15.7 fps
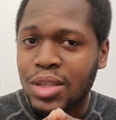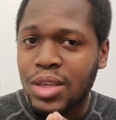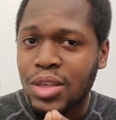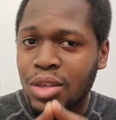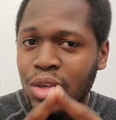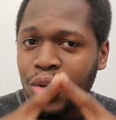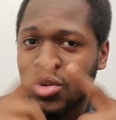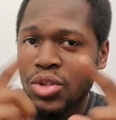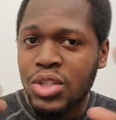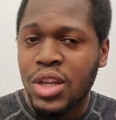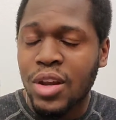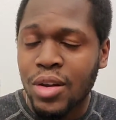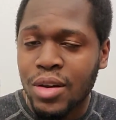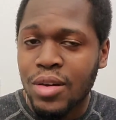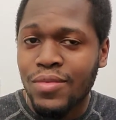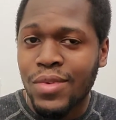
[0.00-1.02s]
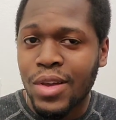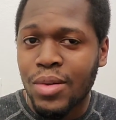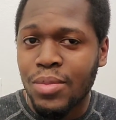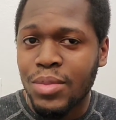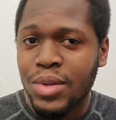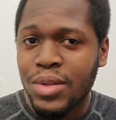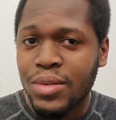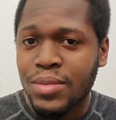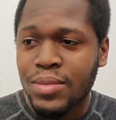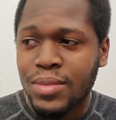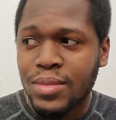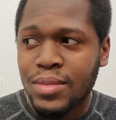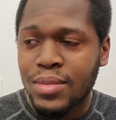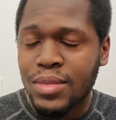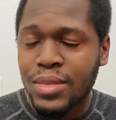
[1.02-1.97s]
huge character development
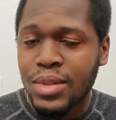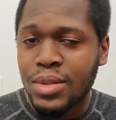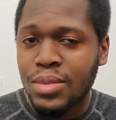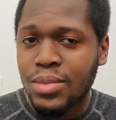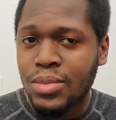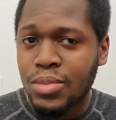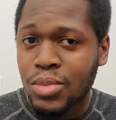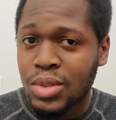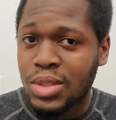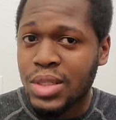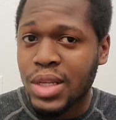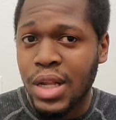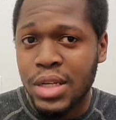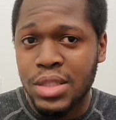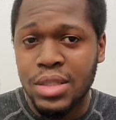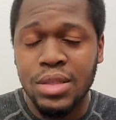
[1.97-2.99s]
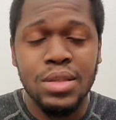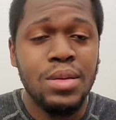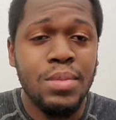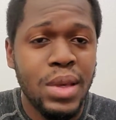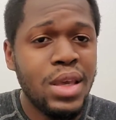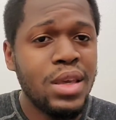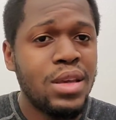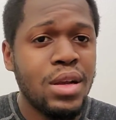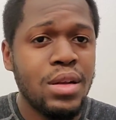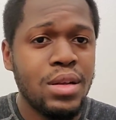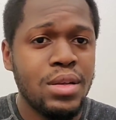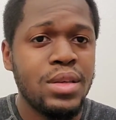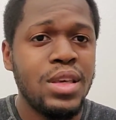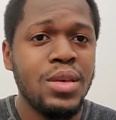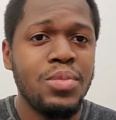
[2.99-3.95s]
was actually the main
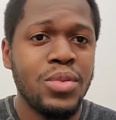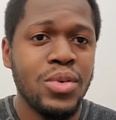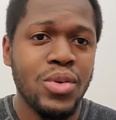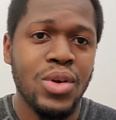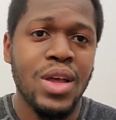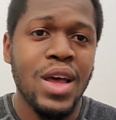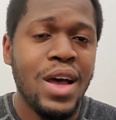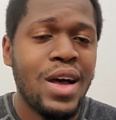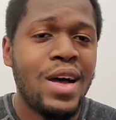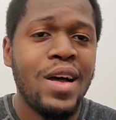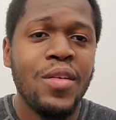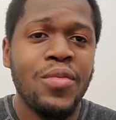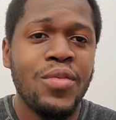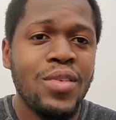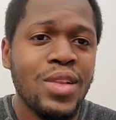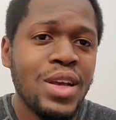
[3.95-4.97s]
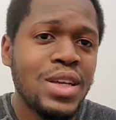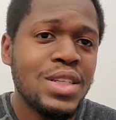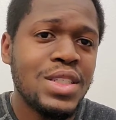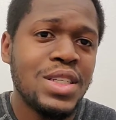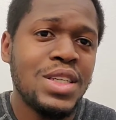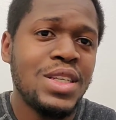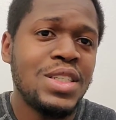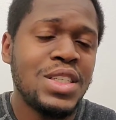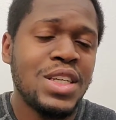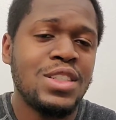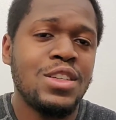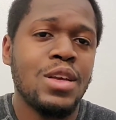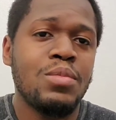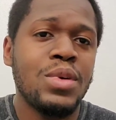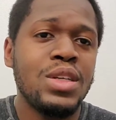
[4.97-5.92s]
character, Kipo. I feel like she didn't change
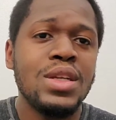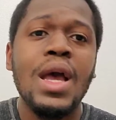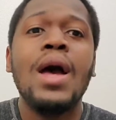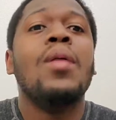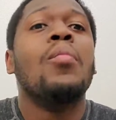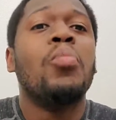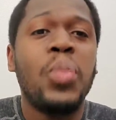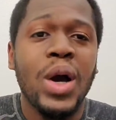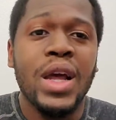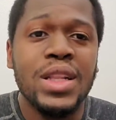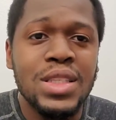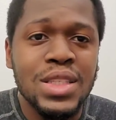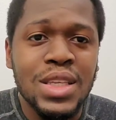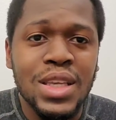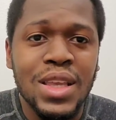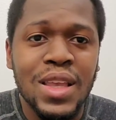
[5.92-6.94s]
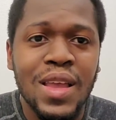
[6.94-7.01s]
that much, but